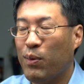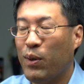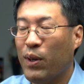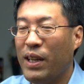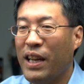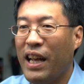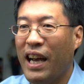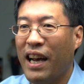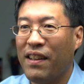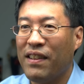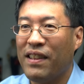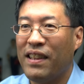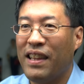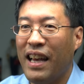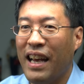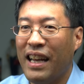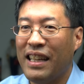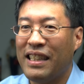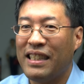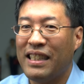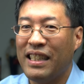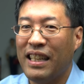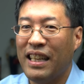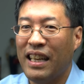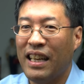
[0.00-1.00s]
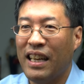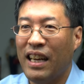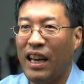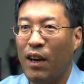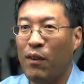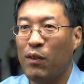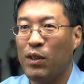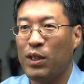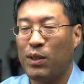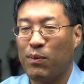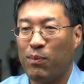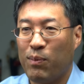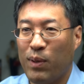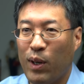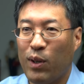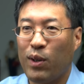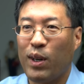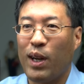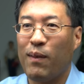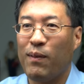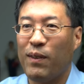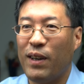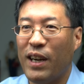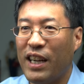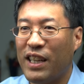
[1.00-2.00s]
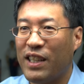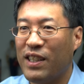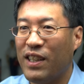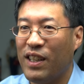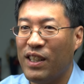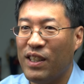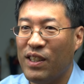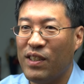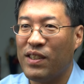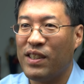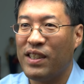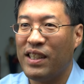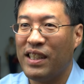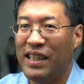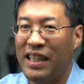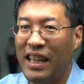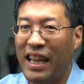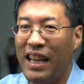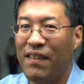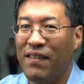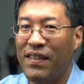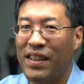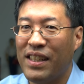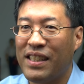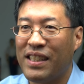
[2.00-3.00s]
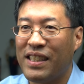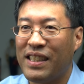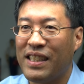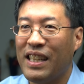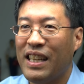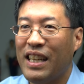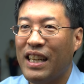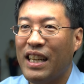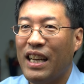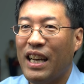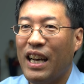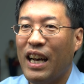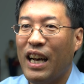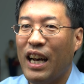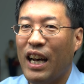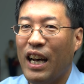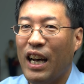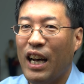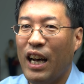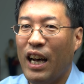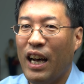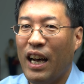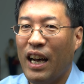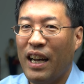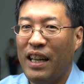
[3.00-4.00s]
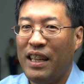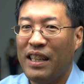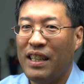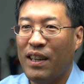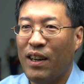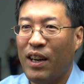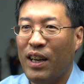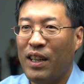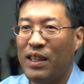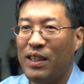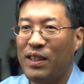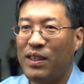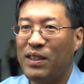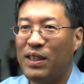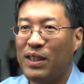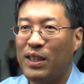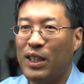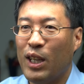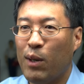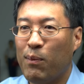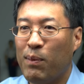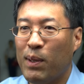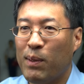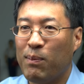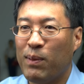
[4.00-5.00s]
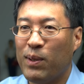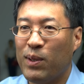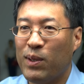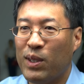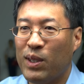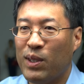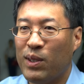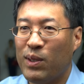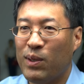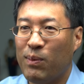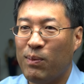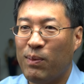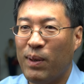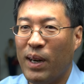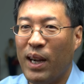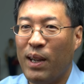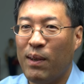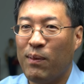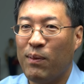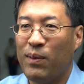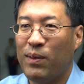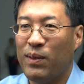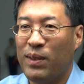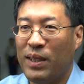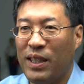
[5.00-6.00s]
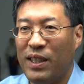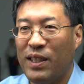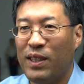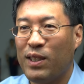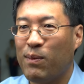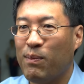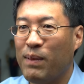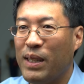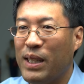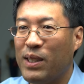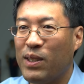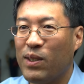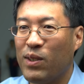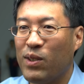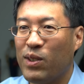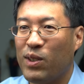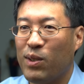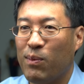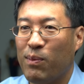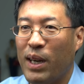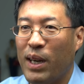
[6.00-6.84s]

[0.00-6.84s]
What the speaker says: point out that I was program director at UC Davis. I used to tell people, here's measles, you